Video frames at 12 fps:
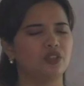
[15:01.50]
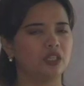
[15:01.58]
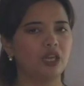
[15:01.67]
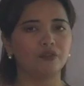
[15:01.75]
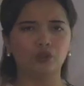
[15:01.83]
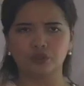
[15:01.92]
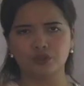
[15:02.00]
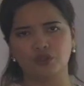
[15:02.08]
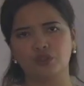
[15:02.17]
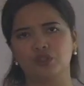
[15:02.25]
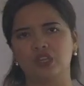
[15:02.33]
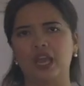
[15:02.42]
You can have also
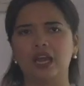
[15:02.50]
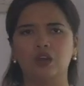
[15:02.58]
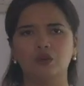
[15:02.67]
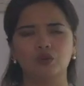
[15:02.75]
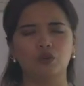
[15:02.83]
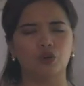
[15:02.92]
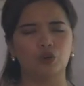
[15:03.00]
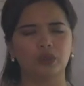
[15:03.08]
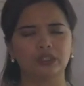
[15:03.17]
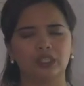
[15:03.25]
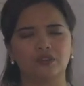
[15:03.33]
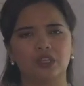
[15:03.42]
your Yahoo or
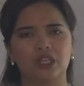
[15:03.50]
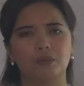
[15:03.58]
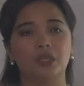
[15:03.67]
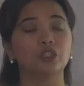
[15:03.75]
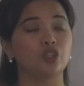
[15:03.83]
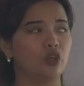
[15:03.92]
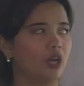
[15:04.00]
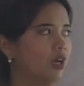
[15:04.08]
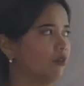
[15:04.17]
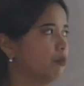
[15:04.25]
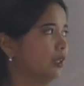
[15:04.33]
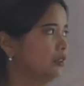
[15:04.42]
whatever email you
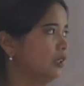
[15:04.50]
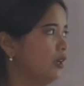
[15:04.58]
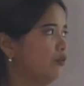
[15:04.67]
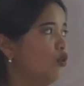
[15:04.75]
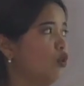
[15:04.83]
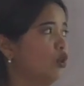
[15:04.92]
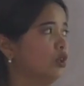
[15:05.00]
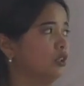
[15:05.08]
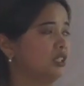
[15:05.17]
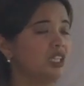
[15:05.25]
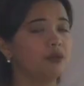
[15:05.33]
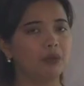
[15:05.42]
have, but that for
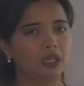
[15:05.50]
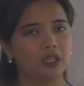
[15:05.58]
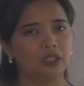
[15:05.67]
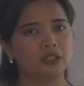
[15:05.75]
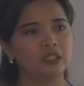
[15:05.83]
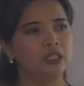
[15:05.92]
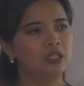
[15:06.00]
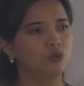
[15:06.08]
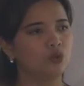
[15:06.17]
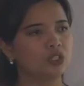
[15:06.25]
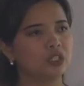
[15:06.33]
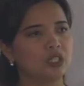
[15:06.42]
Gmail,
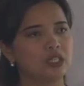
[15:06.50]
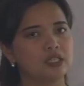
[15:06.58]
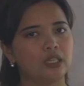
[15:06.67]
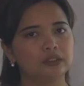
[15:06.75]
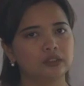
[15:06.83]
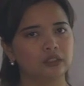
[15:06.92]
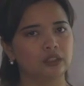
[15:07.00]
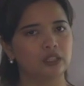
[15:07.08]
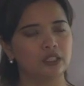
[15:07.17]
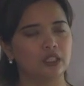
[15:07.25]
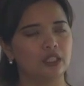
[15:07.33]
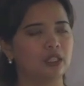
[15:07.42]
which is under
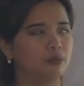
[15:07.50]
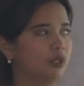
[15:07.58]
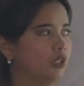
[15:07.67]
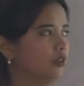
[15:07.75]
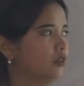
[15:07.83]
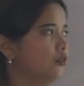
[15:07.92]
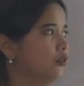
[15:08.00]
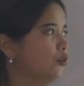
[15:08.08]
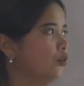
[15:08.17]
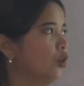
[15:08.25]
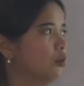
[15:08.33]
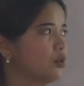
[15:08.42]
email,
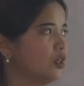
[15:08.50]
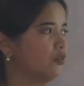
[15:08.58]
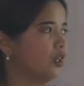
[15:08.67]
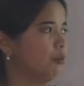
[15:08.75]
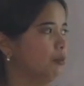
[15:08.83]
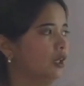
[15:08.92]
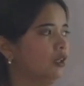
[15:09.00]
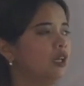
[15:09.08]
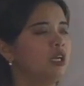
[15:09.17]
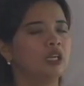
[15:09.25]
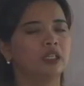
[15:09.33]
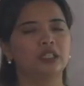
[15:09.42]
forms of email.
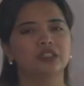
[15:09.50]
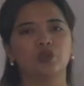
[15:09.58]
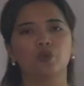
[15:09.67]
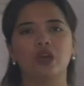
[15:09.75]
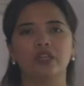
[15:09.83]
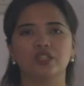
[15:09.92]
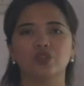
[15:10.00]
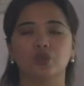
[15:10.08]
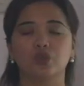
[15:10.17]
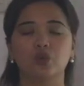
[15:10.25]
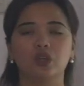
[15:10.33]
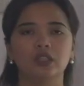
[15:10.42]
Another one is
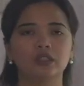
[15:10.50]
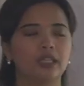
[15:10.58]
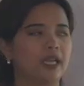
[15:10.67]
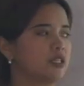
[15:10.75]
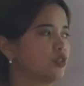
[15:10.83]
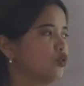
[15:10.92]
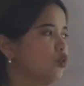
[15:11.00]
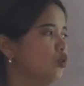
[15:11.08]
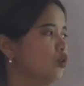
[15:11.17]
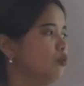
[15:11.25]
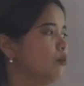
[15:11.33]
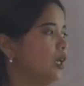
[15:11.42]
your Google
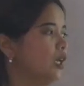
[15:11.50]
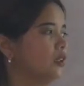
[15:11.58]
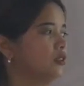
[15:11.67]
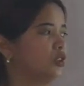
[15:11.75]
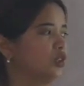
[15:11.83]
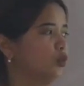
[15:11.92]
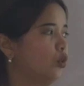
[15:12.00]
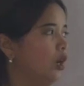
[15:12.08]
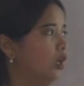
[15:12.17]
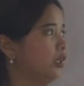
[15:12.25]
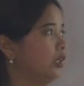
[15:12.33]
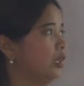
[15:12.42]
Classroom, and the
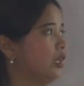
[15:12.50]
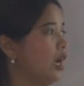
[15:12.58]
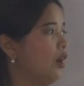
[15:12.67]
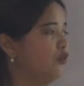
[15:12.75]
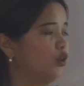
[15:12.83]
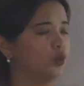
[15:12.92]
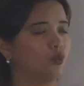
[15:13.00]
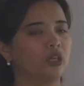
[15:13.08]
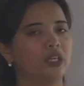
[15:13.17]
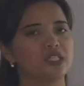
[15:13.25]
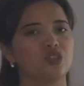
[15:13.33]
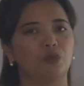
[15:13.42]
fourth
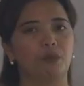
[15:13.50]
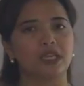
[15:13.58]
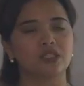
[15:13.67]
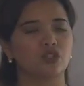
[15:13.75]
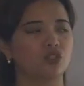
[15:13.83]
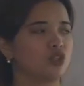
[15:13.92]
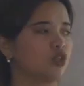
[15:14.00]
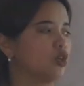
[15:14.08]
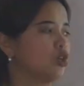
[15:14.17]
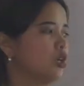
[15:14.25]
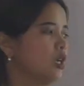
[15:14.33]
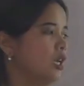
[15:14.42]
one is your
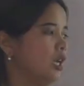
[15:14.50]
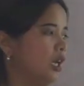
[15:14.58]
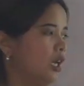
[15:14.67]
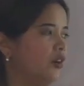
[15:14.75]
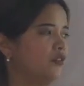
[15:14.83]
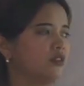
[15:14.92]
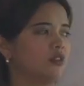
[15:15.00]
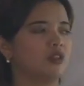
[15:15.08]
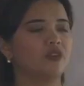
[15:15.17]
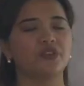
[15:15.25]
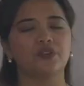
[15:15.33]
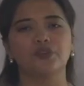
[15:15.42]
Messenger, and
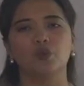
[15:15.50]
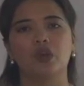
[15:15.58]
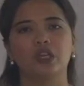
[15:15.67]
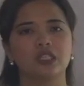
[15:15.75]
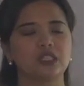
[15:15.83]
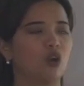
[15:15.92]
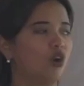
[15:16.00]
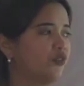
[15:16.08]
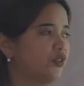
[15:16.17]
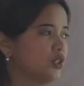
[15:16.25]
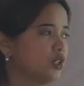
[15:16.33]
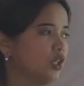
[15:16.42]
the fifth one is the
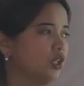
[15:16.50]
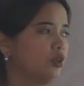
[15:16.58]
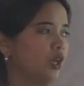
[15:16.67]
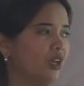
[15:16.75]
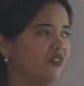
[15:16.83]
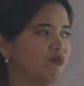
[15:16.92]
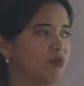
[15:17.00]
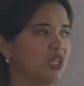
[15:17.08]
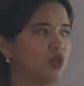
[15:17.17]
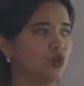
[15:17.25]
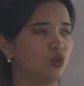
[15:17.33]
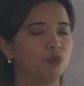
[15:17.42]
official
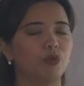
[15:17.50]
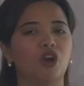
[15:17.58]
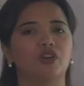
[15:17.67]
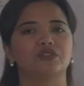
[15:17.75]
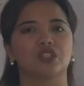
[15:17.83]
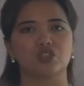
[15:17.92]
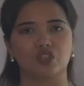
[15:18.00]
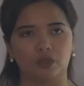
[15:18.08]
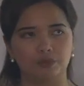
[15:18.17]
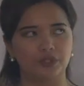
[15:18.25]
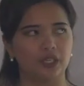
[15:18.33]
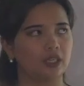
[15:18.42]
FB group of the
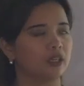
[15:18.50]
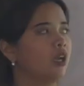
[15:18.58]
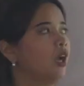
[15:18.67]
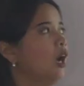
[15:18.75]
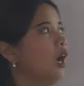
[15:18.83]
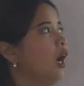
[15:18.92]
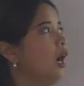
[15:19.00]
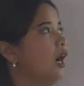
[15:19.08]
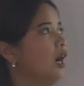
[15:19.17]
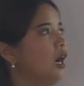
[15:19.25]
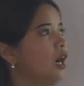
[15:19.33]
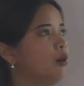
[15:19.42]
subject.
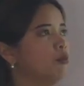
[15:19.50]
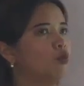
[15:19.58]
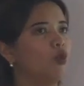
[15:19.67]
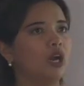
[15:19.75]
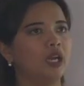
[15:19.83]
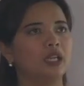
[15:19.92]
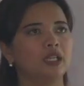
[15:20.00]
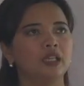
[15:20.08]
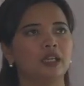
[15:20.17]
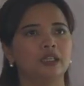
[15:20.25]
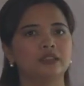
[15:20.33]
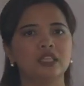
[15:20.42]

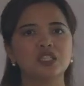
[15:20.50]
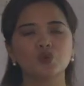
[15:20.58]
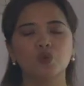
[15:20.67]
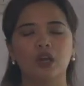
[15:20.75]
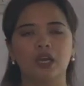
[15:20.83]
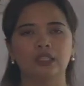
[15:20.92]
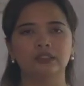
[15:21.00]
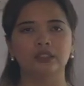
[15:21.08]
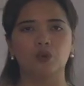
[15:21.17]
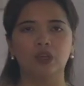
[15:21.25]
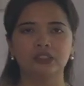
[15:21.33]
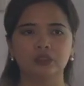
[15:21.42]
While this one,
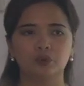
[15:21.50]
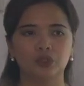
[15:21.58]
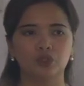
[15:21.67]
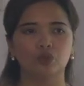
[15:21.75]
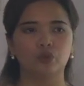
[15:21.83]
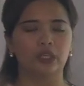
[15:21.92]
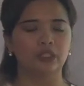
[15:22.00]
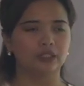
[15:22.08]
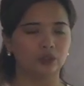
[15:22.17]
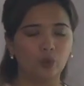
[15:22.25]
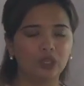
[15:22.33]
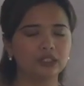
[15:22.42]
the one that
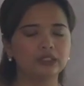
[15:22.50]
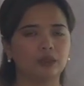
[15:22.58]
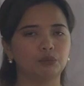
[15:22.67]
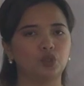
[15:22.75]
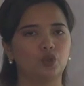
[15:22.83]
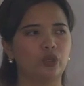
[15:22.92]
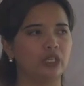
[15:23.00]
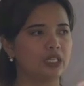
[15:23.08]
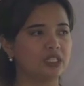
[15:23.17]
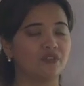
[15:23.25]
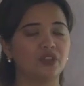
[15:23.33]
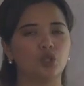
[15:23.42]
I'm doing
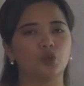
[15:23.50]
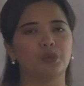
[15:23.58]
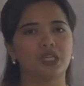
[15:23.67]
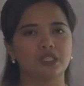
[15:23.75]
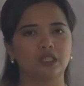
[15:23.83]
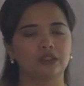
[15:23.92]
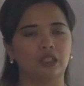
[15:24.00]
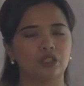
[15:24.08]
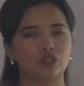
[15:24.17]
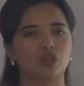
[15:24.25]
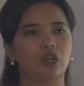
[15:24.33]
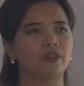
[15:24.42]
is a video
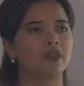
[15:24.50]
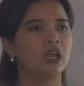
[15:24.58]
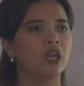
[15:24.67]
presentation.